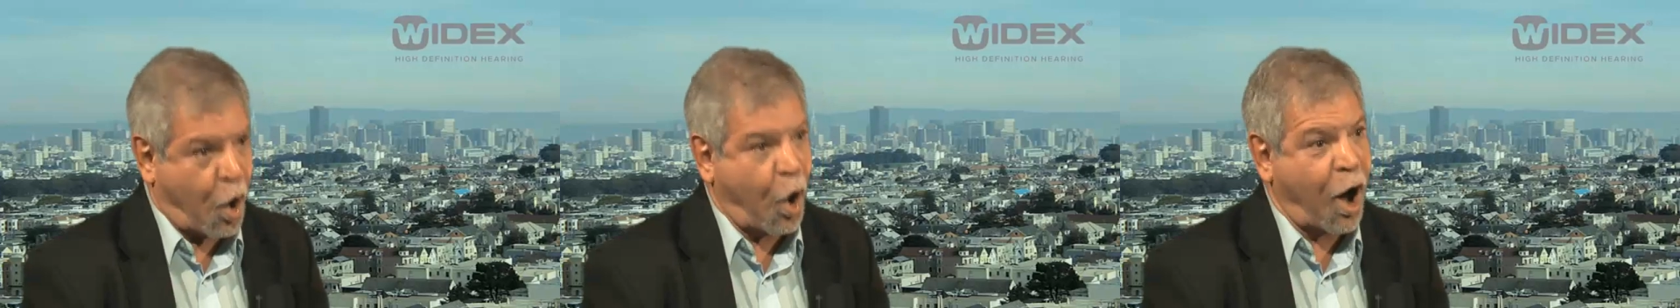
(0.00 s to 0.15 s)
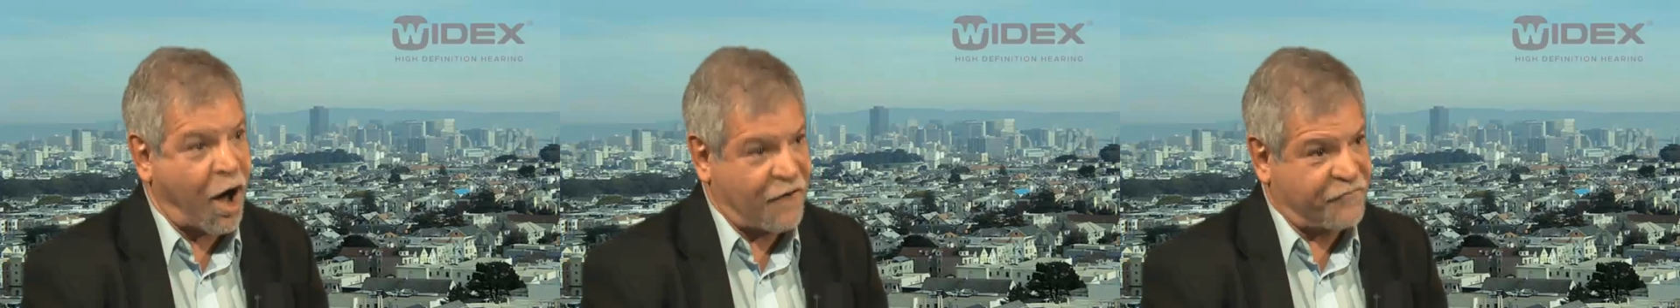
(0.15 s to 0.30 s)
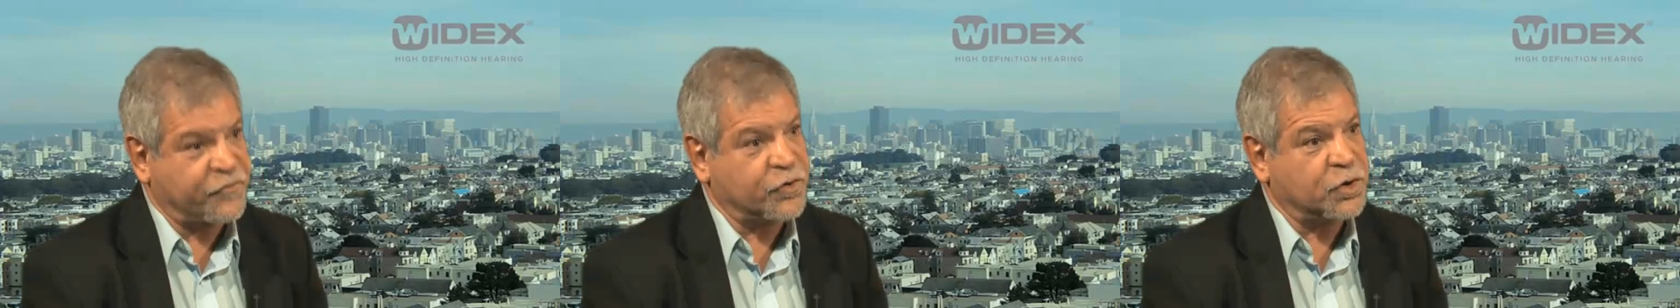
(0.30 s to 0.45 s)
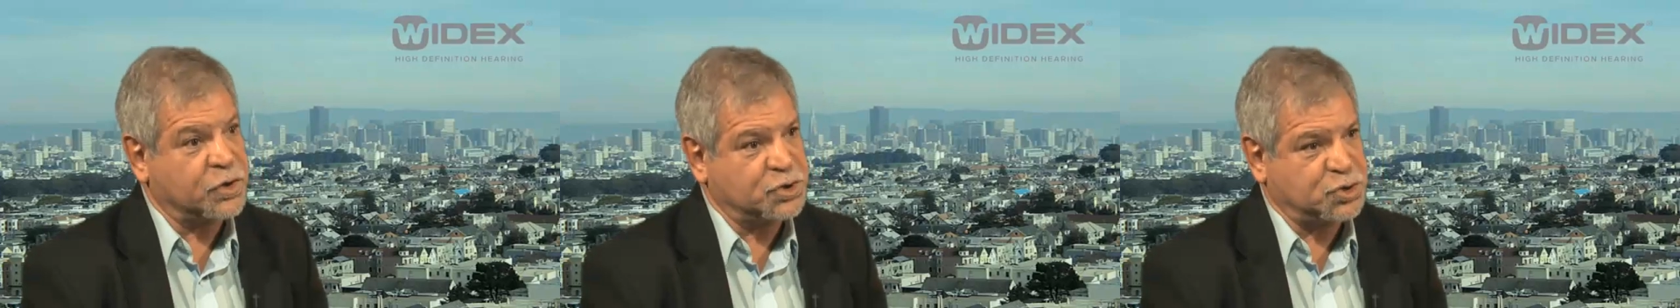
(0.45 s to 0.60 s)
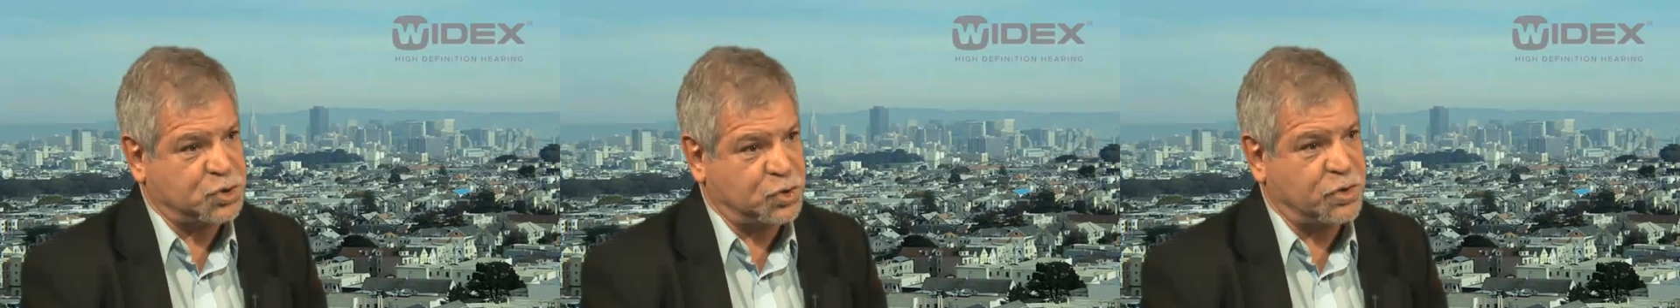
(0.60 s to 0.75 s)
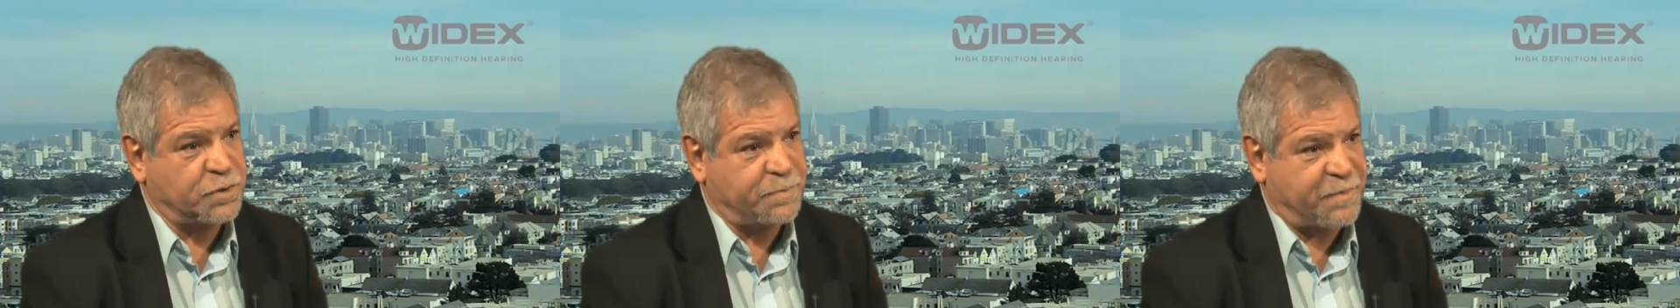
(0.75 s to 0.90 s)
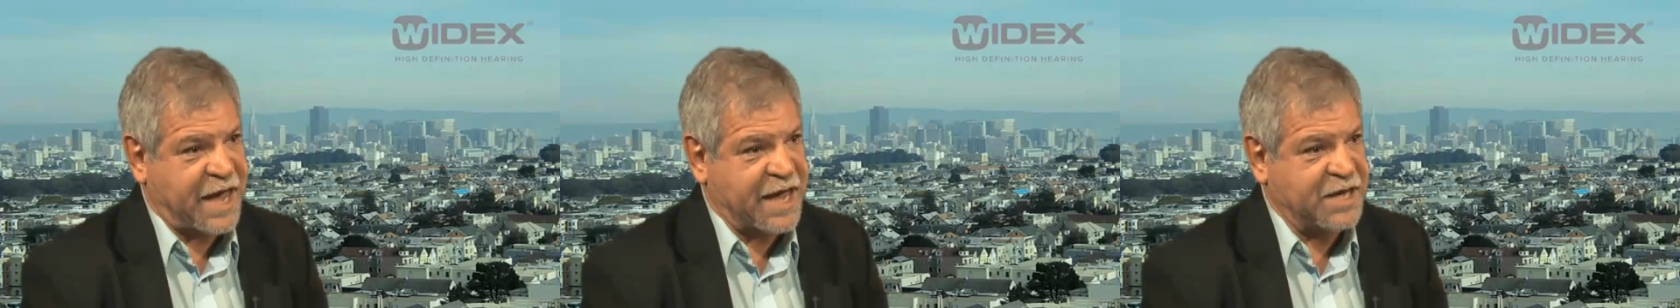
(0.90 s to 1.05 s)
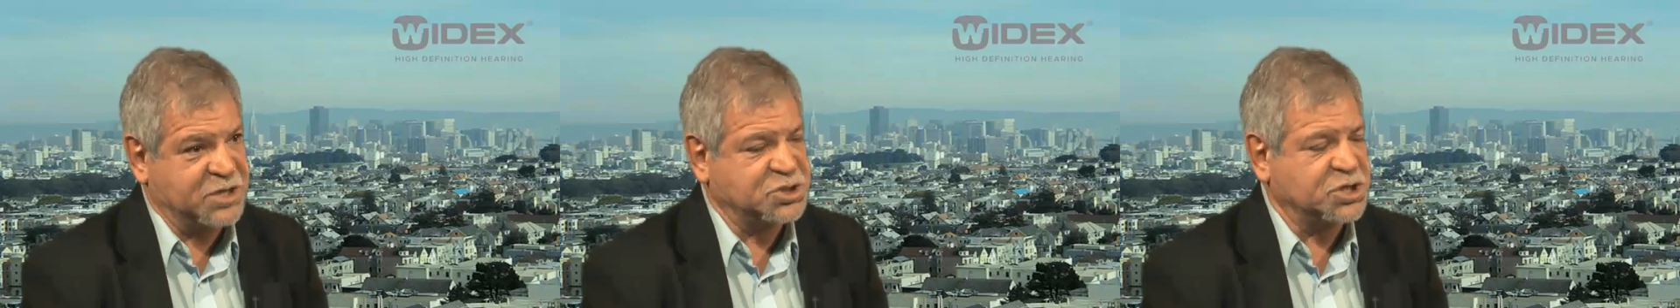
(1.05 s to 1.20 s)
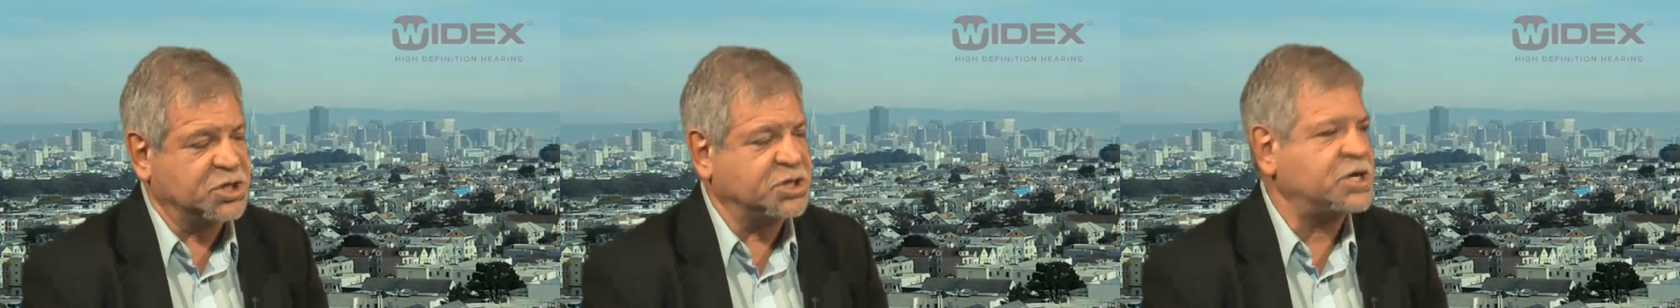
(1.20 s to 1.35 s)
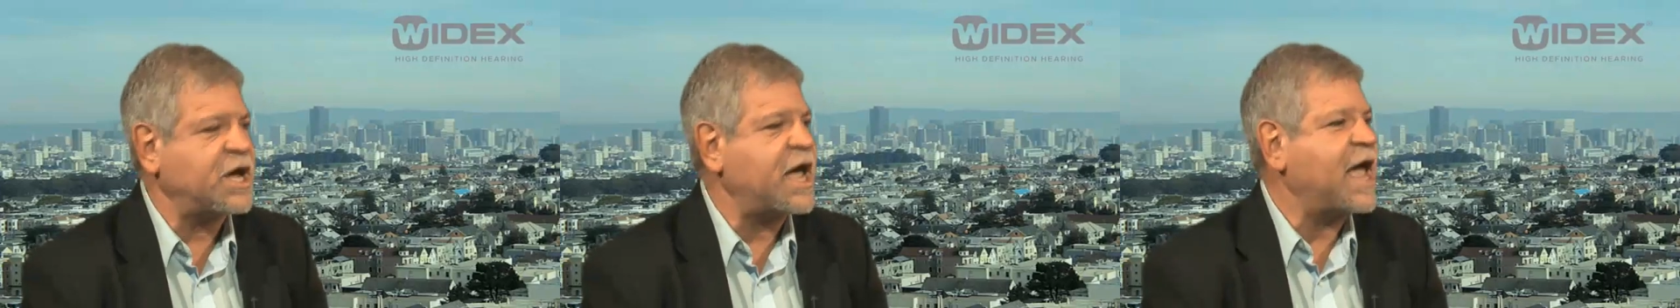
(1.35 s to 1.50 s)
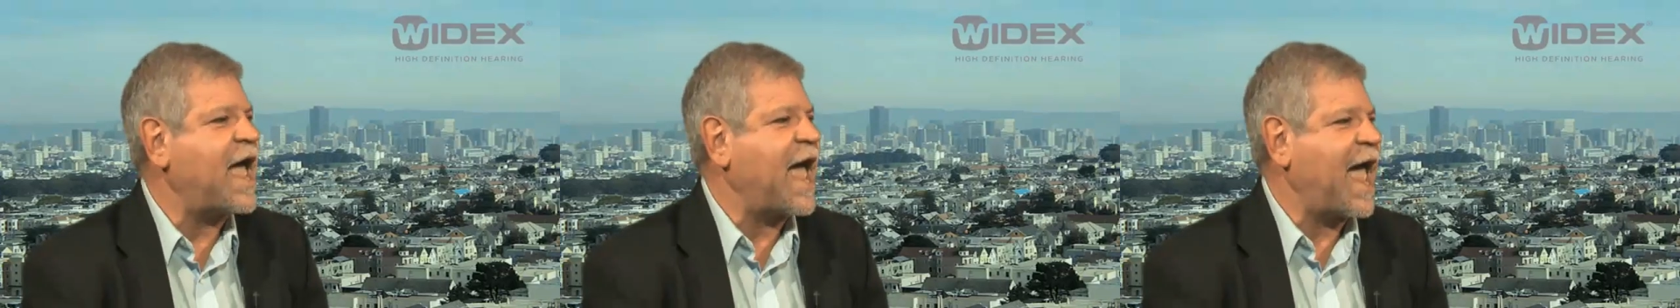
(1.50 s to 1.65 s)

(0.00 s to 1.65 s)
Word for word: offer to the patient,